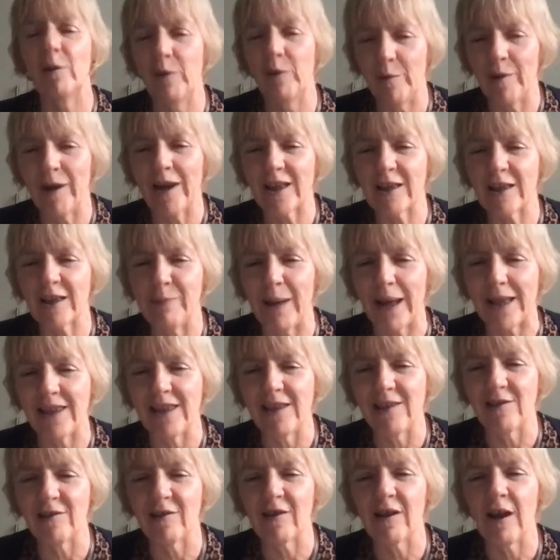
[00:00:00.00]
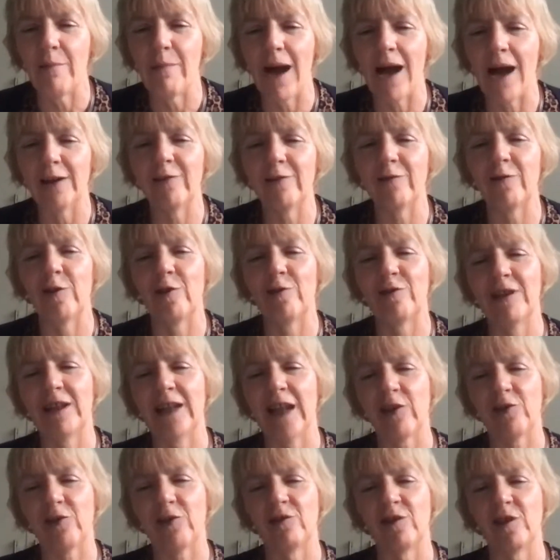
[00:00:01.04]
we were expecting to come out of those
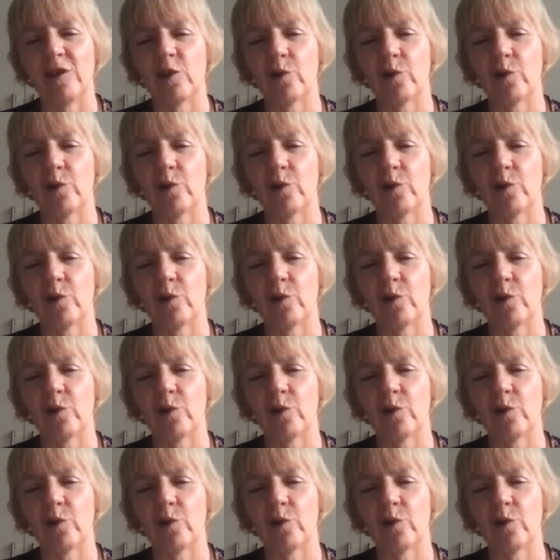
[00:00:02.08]
elections